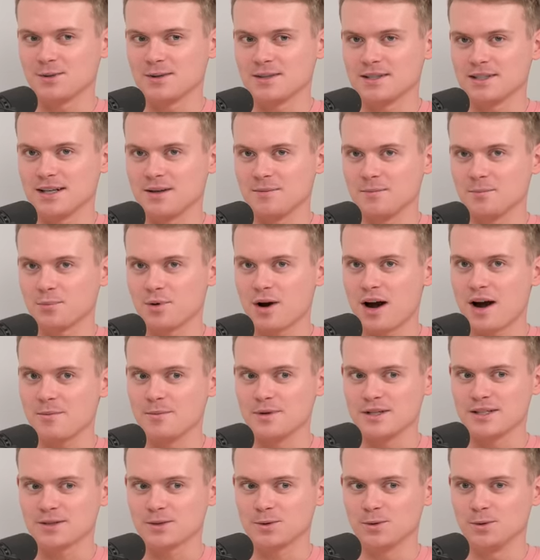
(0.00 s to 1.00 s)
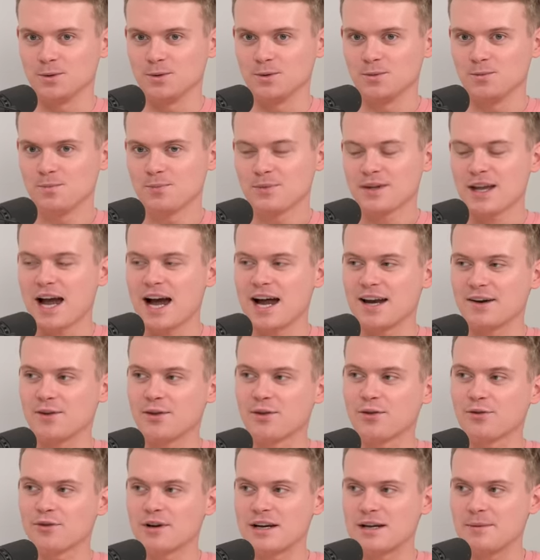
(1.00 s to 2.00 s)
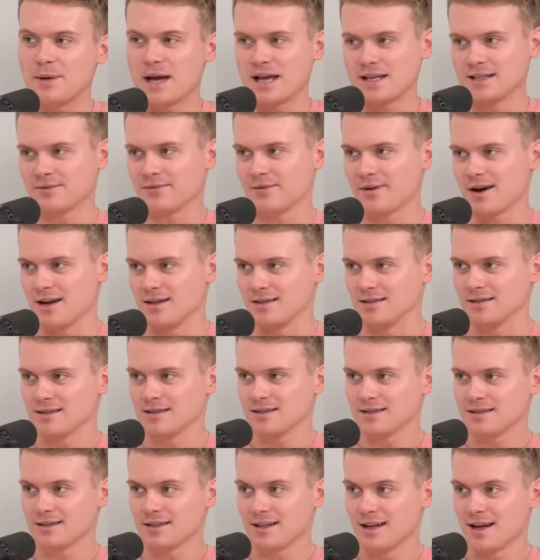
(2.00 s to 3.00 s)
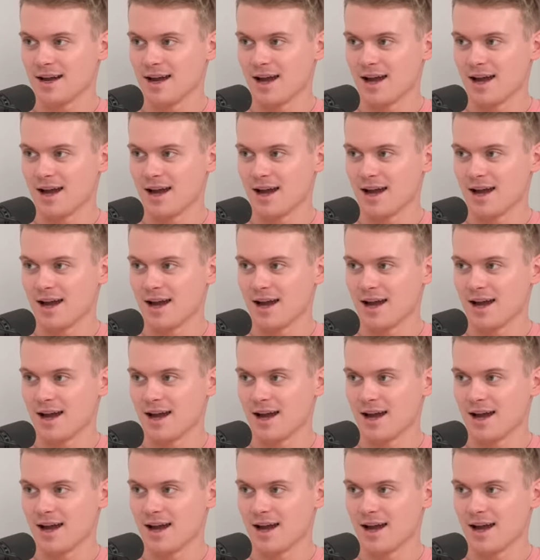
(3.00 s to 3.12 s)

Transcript: was in primary school had three best friends.